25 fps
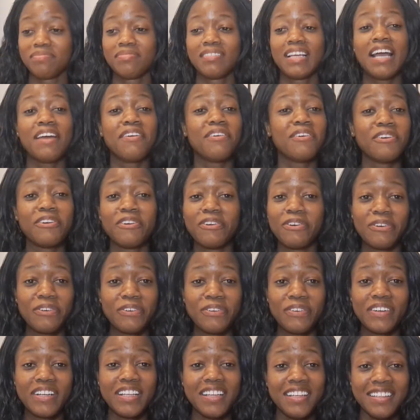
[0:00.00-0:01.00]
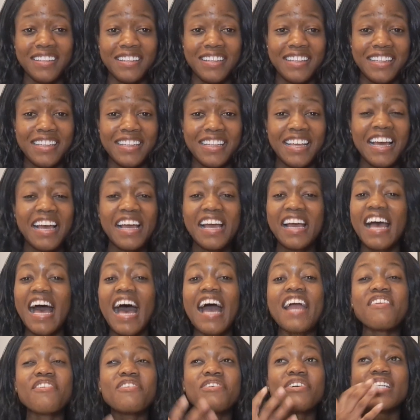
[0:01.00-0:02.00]
I don't know. I
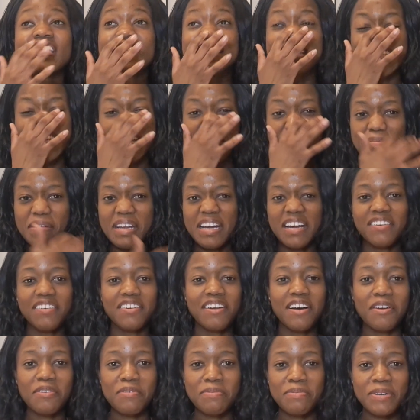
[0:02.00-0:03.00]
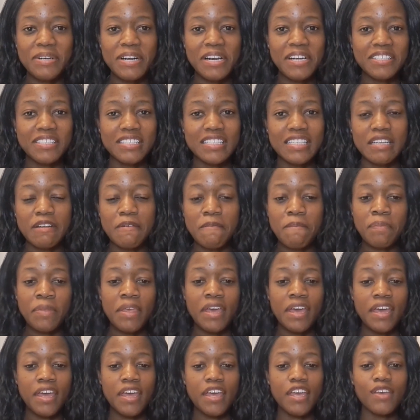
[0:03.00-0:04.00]
know his name, but I don't know how to pronounce it.
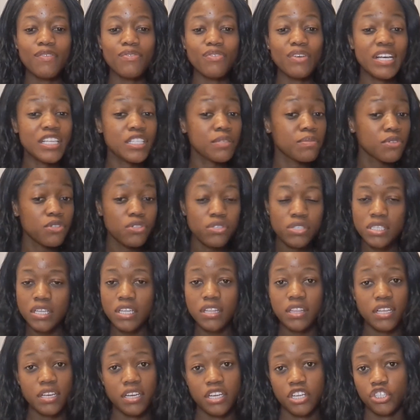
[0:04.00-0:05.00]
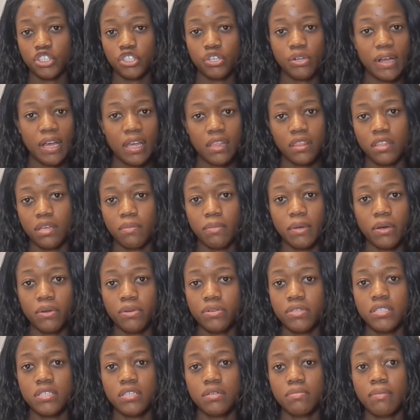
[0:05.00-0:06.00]
If you ask me to sing the national anthem,
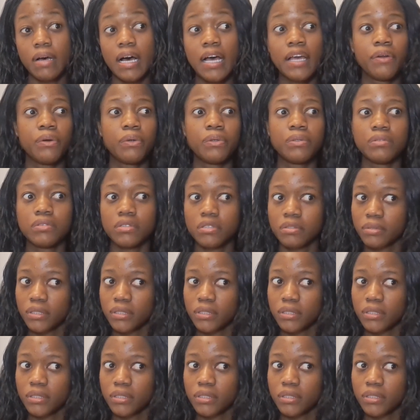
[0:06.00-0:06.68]
I don't know